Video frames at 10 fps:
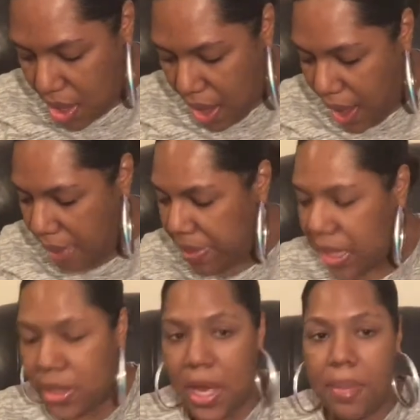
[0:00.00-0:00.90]
I
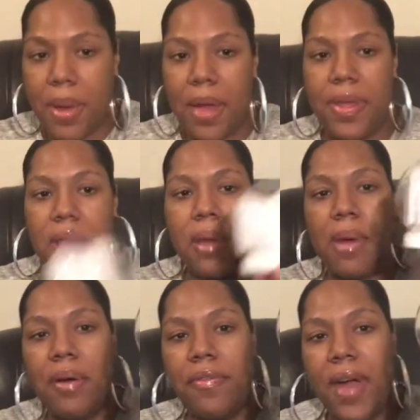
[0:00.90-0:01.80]
picked up, I think,
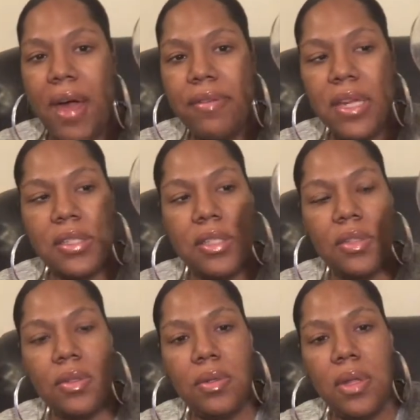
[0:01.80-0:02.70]
about 5 of these
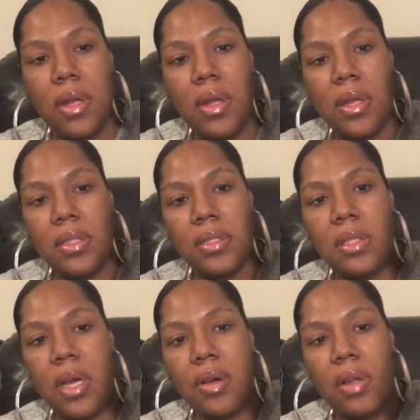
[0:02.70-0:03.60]
little
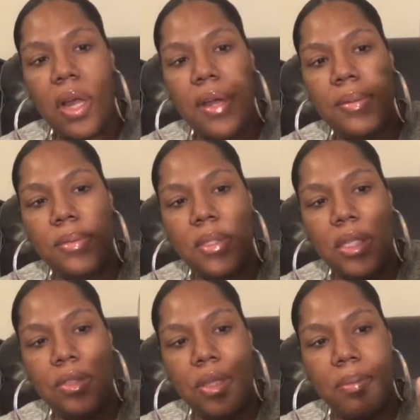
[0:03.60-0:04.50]
snow globes
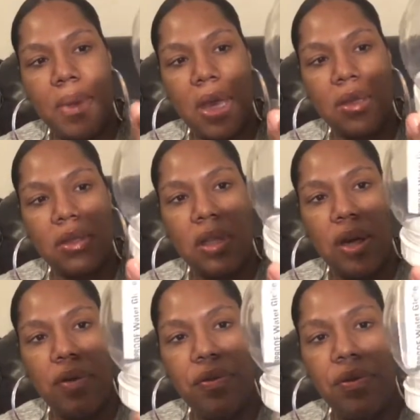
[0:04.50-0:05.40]
that you can make yourself.